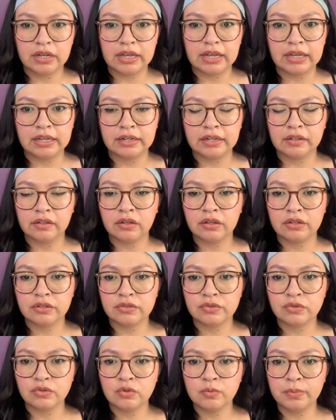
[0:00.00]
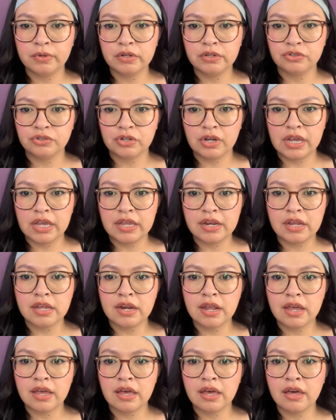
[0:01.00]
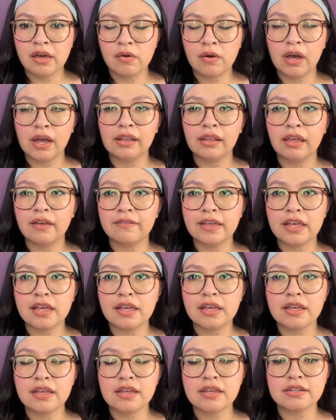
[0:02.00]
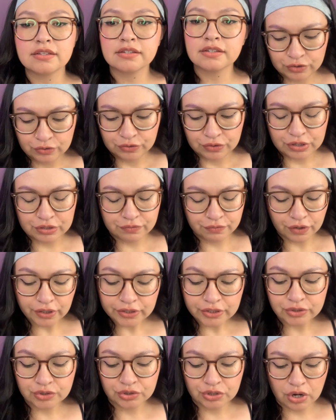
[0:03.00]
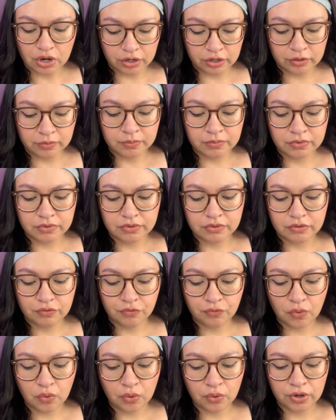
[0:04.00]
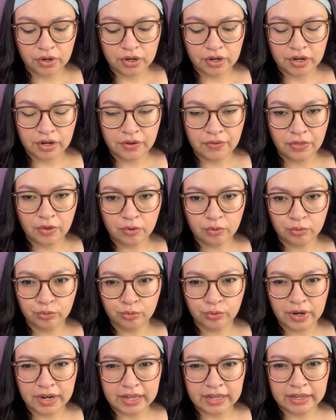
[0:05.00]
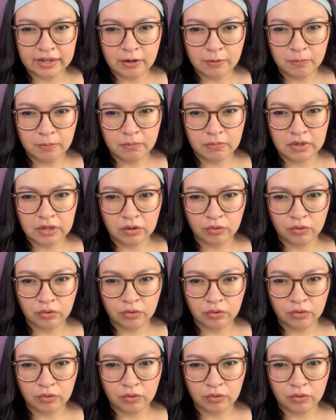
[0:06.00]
and it looks super shiny now. I love it. As far as charms for the red middle